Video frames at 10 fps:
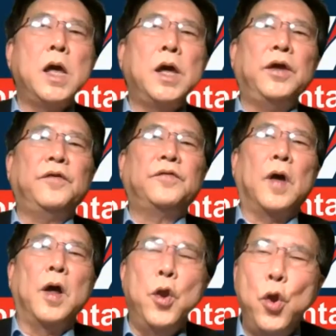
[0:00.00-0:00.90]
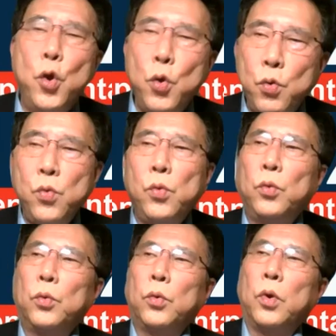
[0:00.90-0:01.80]
is a new,
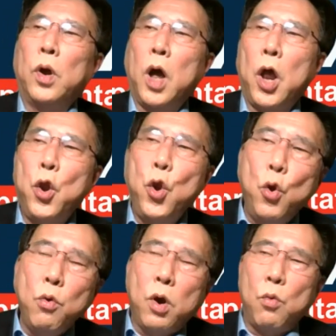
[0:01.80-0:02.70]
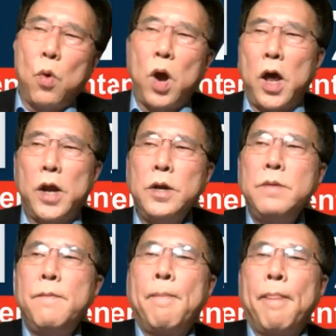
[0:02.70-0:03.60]
a newer one.
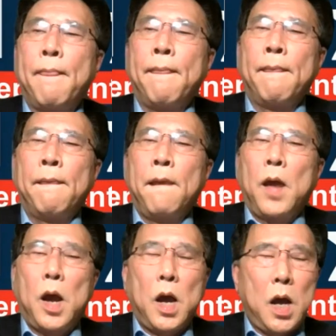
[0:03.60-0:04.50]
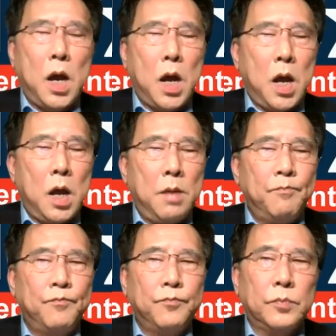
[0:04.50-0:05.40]

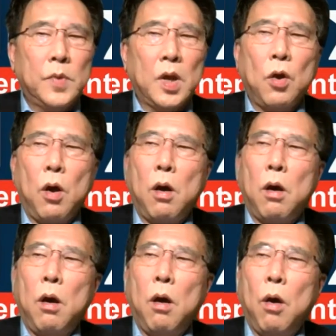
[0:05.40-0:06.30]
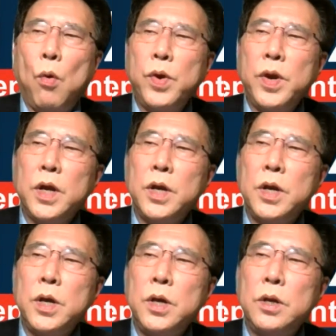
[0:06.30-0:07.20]
Um, they call
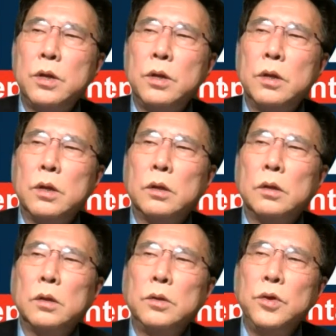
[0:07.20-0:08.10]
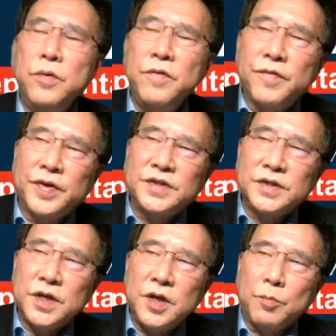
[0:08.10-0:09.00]
Oregon
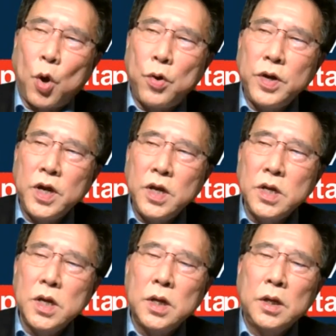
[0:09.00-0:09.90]
University of Oregon.